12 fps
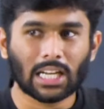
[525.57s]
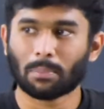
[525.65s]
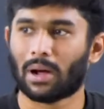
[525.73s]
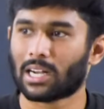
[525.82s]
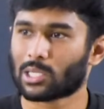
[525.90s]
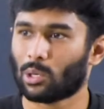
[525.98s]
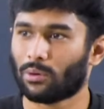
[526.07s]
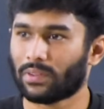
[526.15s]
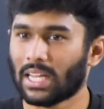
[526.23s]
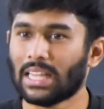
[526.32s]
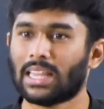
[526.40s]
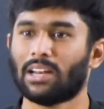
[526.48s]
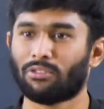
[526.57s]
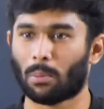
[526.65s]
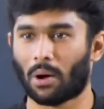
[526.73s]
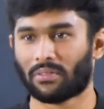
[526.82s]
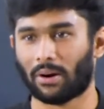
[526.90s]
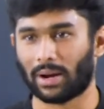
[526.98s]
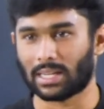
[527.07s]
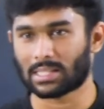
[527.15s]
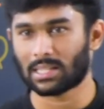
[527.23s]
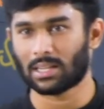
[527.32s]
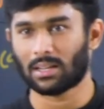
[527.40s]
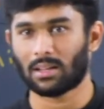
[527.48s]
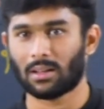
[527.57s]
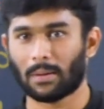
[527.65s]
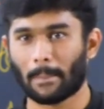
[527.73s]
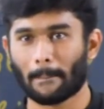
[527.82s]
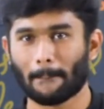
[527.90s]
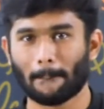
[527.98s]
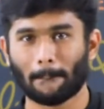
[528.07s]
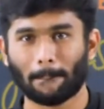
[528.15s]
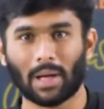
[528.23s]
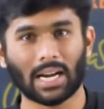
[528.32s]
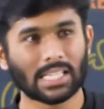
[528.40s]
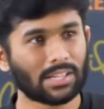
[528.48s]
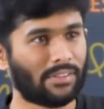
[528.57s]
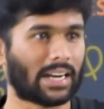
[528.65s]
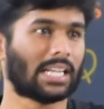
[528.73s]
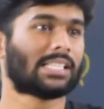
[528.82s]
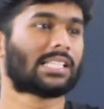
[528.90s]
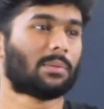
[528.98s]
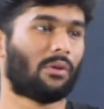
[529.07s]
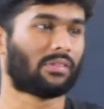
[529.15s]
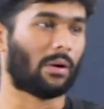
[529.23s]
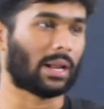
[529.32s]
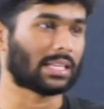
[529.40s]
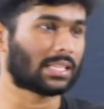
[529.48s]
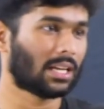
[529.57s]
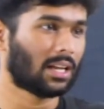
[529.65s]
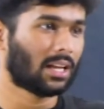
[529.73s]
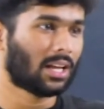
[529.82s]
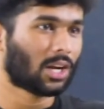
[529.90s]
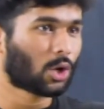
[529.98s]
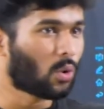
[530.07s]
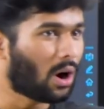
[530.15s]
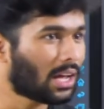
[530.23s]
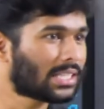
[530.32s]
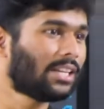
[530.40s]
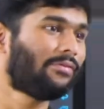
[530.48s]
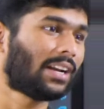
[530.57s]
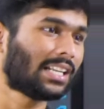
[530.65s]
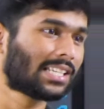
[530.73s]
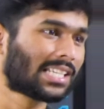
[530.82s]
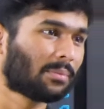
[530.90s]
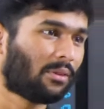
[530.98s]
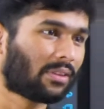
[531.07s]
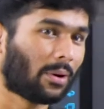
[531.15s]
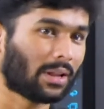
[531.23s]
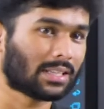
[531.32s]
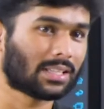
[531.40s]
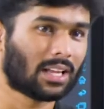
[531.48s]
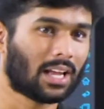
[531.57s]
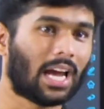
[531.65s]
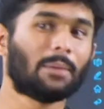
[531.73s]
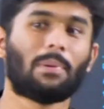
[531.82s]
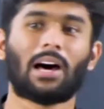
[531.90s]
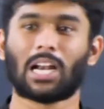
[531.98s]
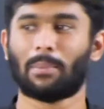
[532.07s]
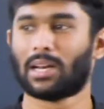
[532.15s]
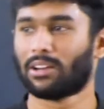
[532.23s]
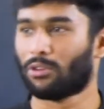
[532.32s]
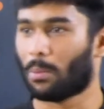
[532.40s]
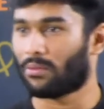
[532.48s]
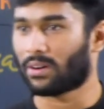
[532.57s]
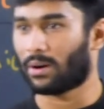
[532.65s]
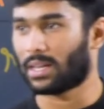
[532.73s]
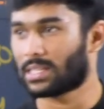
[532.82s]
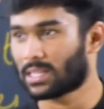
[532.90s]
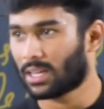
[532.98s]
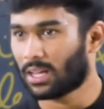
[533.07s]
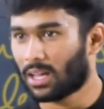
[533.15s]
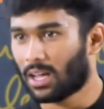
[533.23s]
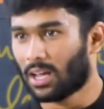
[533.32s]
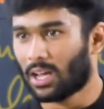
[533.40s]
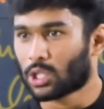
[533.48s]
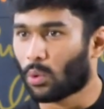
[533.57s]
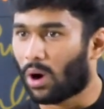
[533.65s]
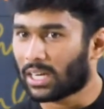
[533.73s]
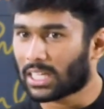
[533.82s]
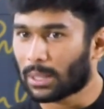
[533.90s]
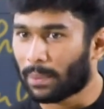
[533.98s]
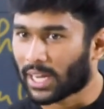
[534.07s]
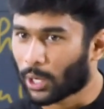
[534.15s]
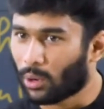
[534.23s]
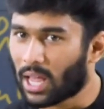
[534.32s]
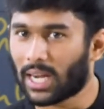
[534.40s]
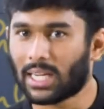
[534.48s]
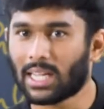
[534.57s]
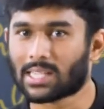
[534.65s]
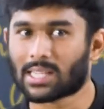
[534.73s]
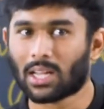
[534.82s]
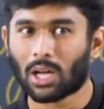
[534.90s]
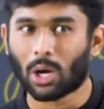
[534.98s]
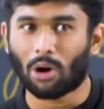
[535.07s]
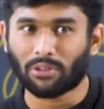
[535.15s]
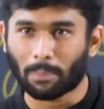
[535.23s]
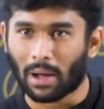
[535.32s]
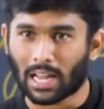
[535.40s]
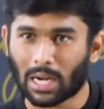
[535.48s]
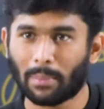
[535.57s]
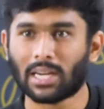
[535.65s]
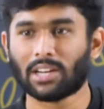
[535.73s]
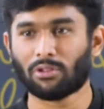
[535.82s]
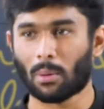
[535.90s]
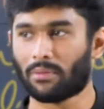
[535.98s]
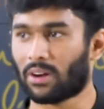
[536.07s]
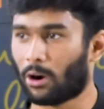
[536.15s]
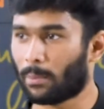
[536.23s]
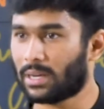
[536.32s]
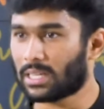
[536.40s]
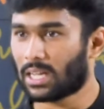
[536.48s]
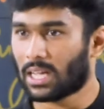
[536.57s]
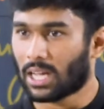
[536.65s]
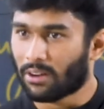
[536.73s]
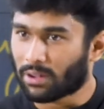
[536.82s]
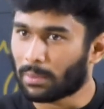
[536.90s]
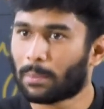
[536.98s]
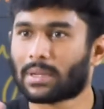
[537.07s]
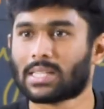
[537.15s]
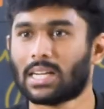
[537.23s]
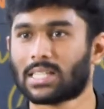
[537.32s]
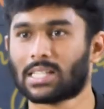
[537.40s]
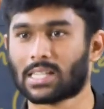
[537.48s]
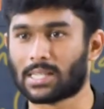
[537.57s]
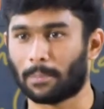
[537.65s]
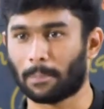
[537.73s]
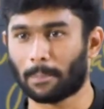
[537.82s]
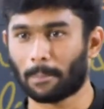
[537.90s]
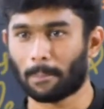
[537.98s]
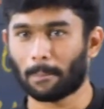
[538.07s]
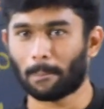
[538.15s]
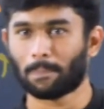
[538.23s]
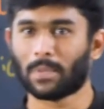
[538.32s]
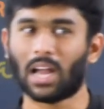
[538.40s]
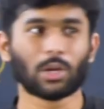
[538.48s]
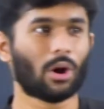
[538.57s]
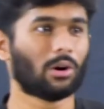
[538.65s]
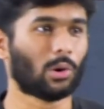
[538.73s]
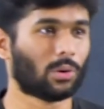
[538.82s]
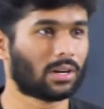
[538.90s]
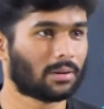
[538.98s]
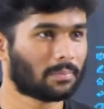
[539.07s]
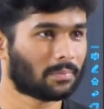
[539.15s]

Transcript: and parcel of Indian form of governance. That is the federal system of governance, quasi-federal system of governance and parliamentary form of governance. So what are the peculiarities of a parliamentary form of government from the presidential system? That you have to look.